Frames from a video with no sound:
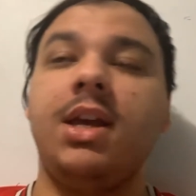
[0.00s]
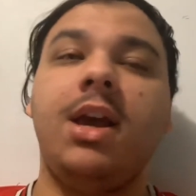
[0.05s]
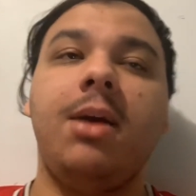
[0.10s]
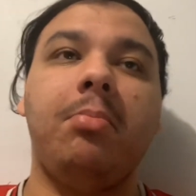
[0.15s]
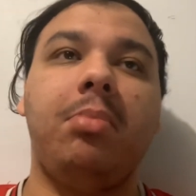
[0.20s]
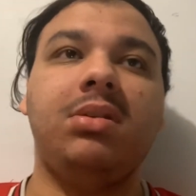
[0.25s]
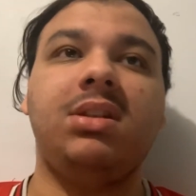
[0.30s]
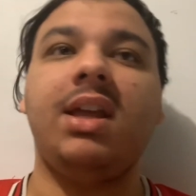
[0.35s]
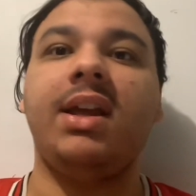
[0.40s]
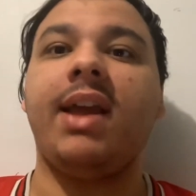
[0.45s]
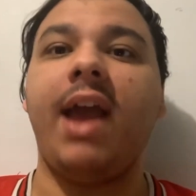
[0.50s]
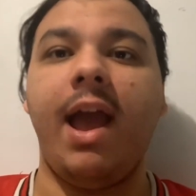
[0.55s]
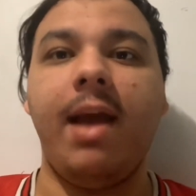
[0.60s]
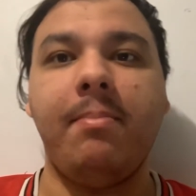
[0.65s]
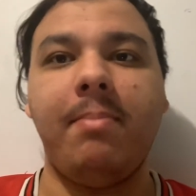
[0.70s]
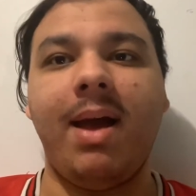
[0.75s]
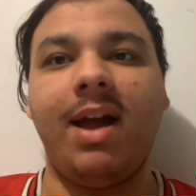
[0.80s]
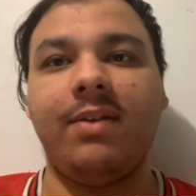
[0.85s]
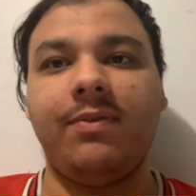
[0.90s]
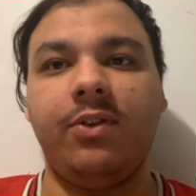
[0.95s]
But they came
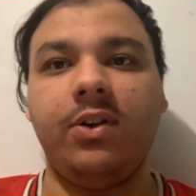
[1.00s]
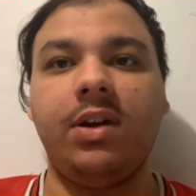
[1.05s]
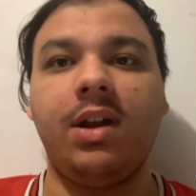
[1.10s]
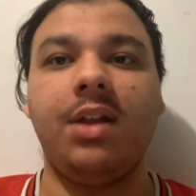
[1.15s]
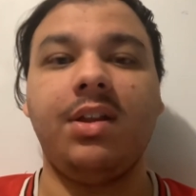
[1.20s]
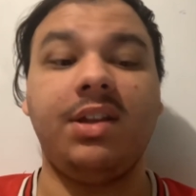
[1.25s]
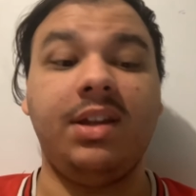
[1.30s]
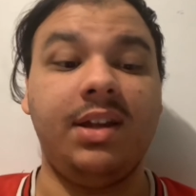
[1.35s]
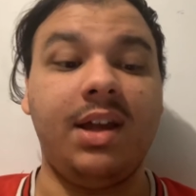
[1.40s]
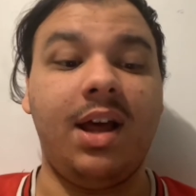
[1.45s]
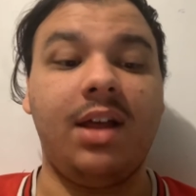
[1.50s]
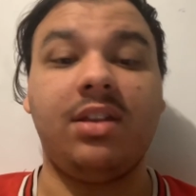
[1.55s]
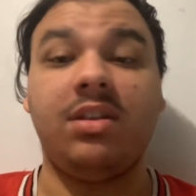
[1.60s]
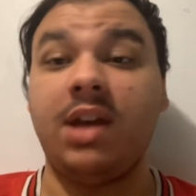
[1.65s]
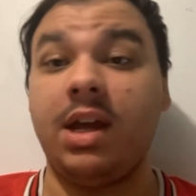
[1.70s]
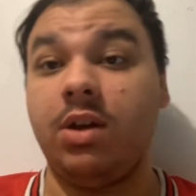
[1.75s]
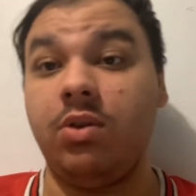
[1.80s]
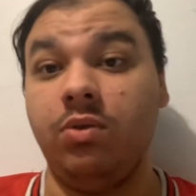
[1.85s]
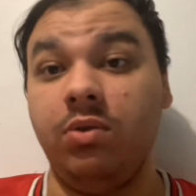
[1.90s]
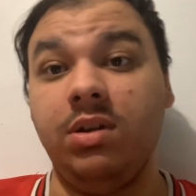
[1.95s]
back for another year.
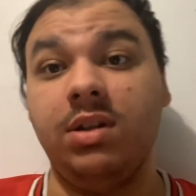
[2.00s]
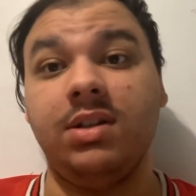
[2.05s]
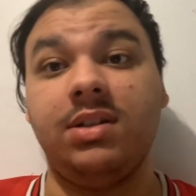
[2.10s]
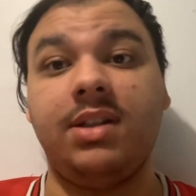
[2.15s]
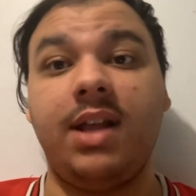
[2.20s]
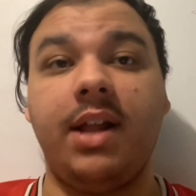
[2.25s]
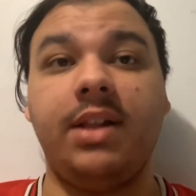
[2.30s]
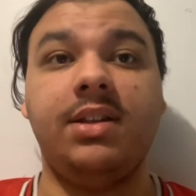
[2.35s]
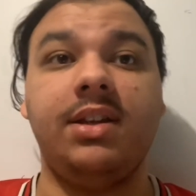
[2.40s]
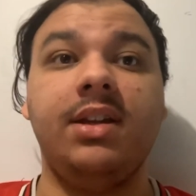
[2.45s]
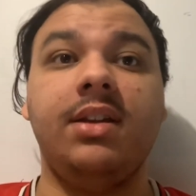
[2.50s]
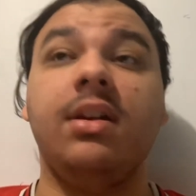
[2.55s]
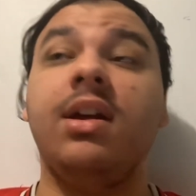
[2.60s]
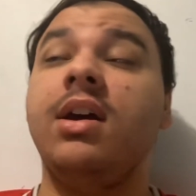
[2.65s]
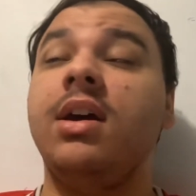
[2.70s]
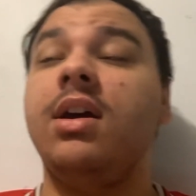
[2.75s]
Thank goodness they did.